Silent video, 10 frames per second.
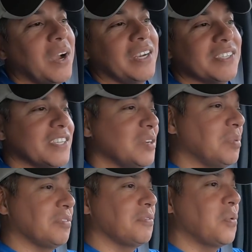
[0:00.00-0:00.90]
rod is gonna
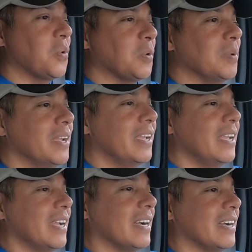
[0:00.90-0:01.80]
perform.
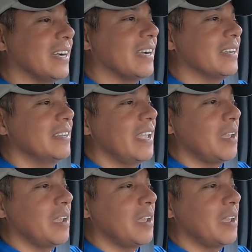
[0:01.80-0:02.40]
Uh,